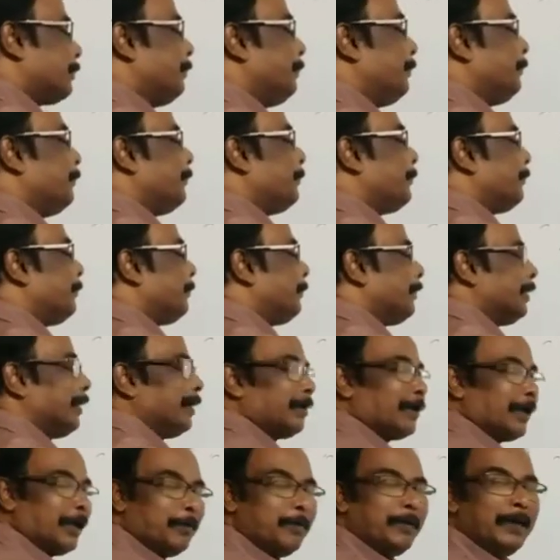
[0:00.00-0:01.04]
to
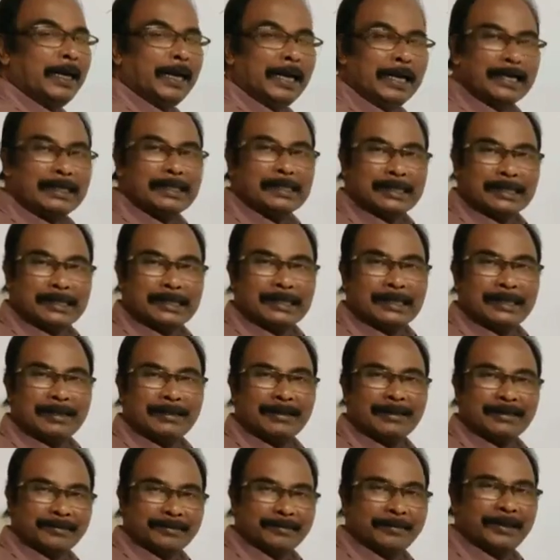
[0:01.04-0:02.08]
terminals
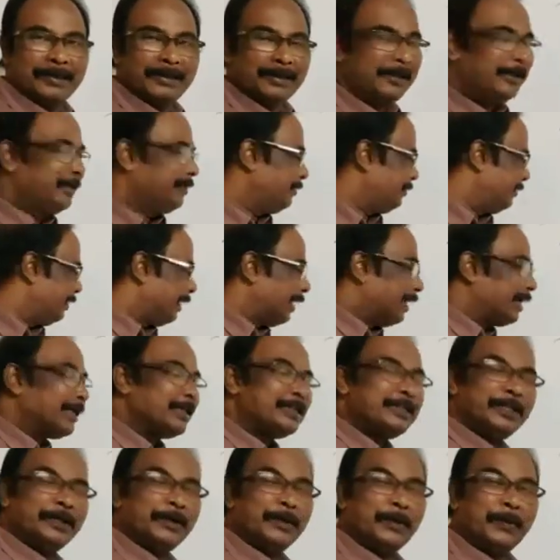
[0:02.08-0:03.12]
V
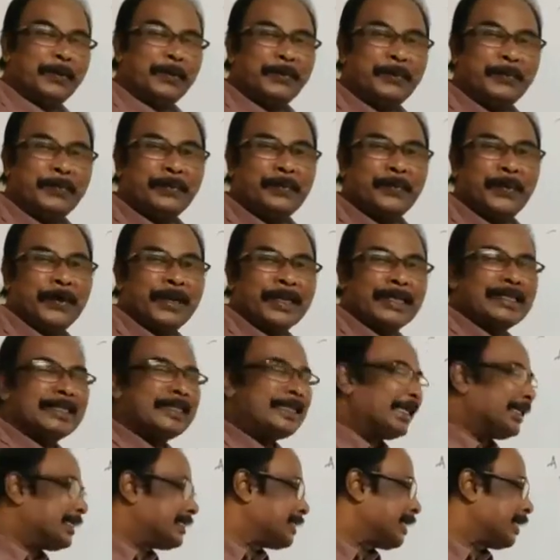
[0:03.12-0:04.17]
and 0.
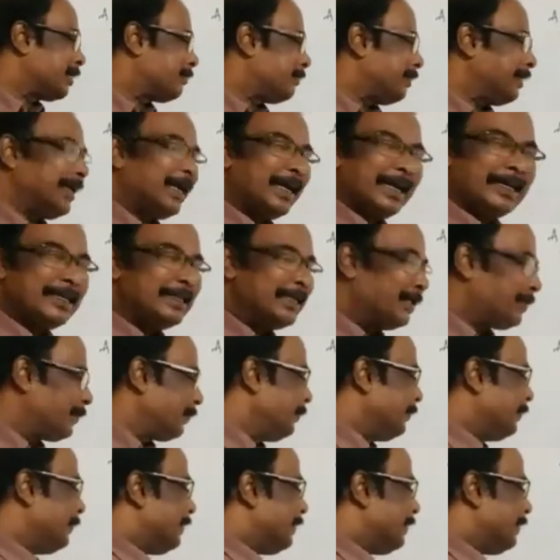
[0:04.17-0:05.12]
Potentials are V and 0.